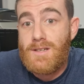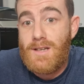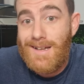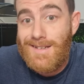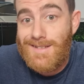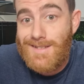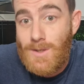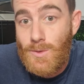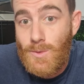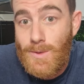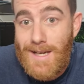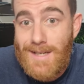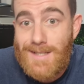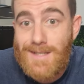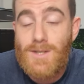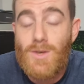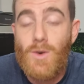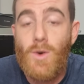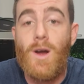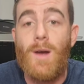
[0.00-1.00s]
Until
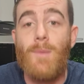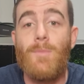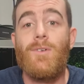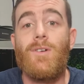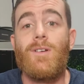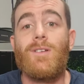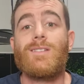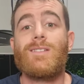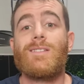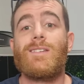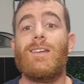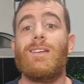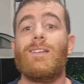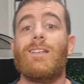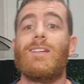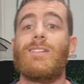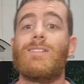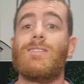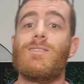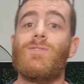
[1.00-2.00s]
next time, see you
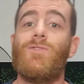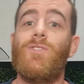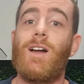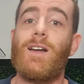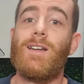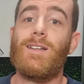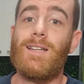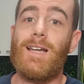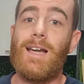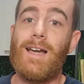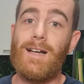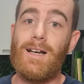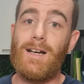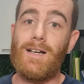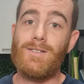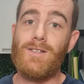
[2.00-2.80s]
legends fucking later.